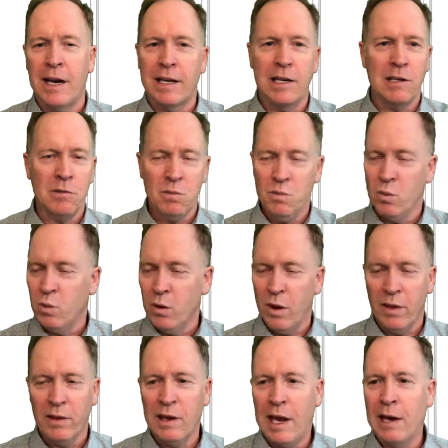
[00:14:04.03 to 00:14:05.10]
I can
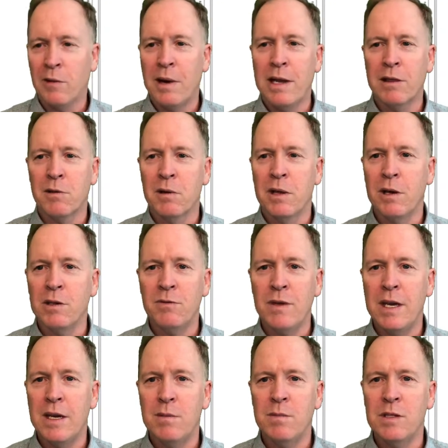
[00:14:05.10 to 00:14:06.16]
iterate through those
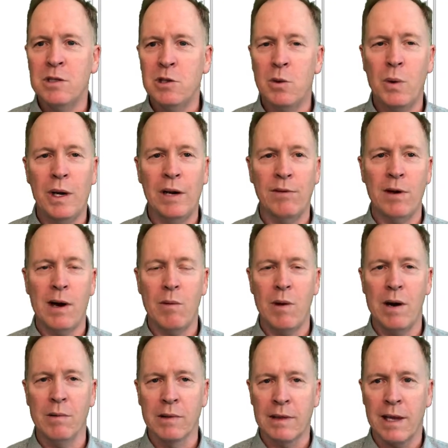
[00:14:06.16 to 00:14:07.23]
VMs and do whatever I
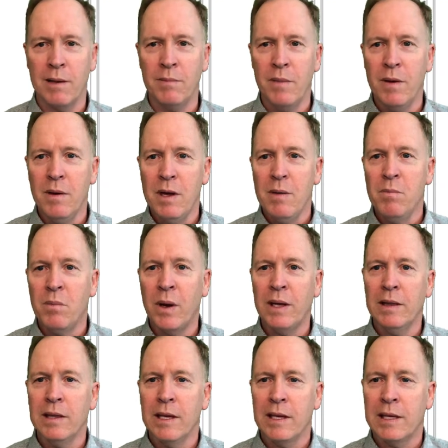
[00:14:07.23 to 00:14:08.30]
want with them.
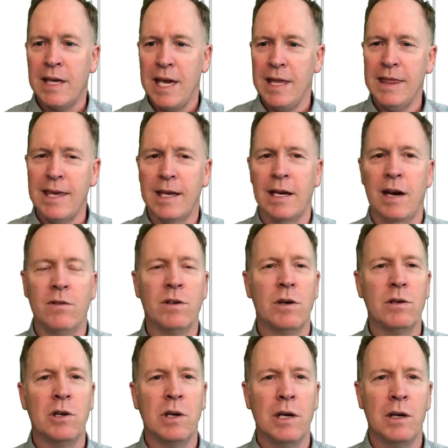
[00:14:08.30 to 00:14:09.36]
But the key thing that I've
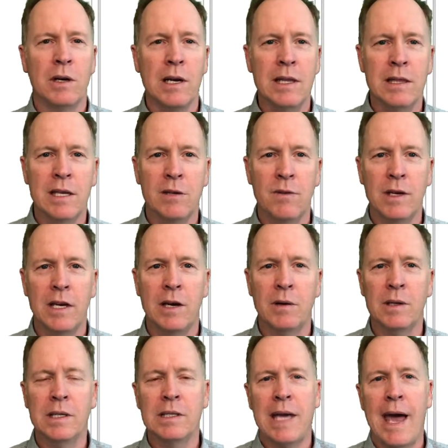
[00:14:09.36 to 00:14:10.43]
shown you here in this video
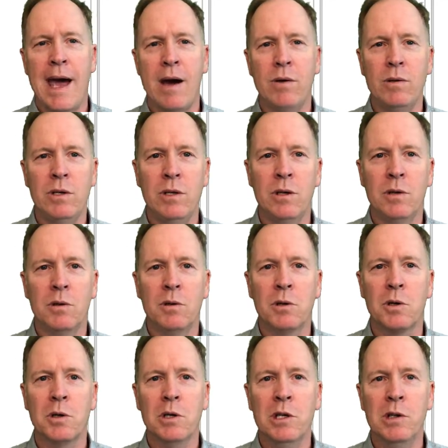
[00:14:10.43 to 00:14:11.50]
is how to
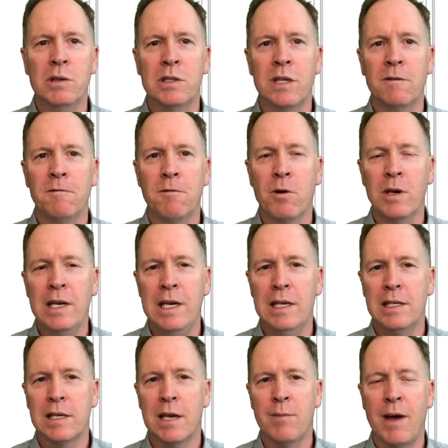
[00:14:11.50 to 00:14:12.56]
use the for
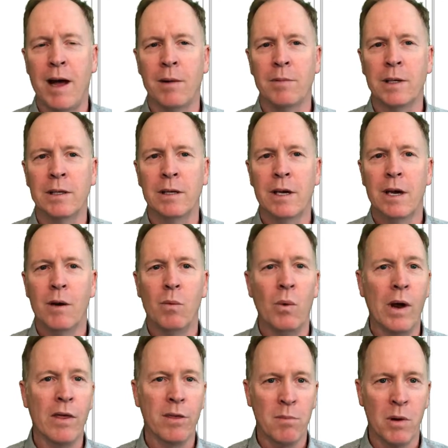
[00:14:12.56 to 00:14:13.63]
each schema element
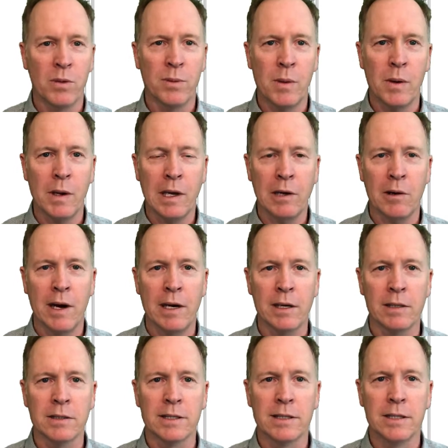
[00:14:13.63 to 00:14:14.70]
with multiple
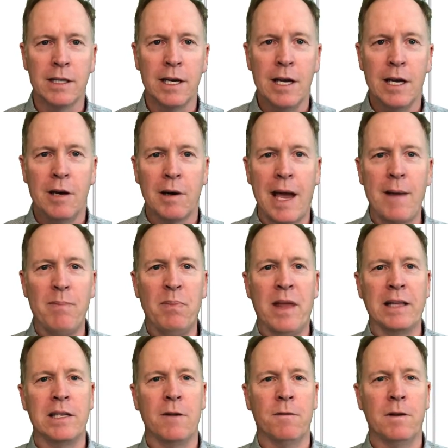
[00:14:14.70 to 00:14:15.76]
iterators. Okay,
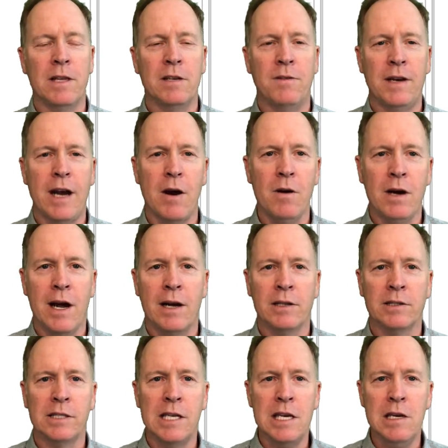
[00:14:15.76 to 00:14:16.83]
that's it for this video. I'll
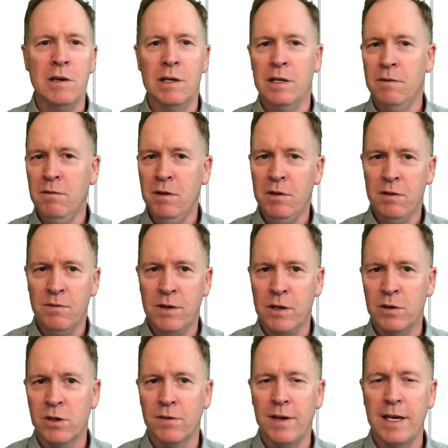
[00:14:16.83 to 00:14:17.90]
see you in
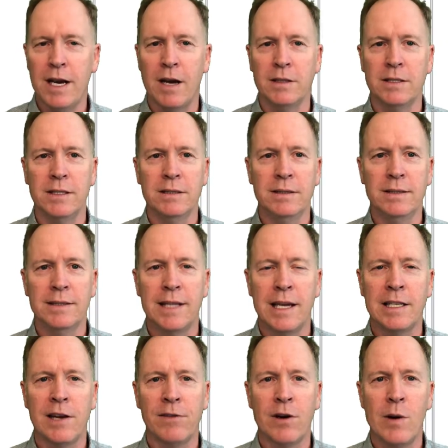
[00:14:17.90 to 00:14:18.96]
future videos.
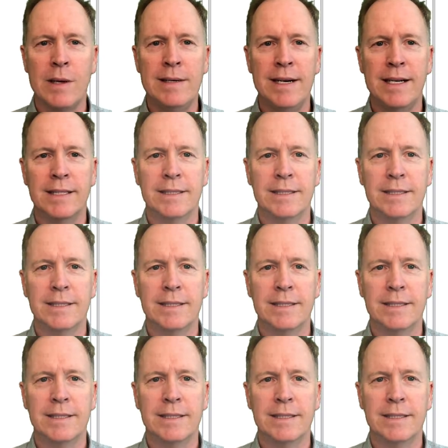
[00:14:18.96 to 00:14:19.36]
Thanks, everyone.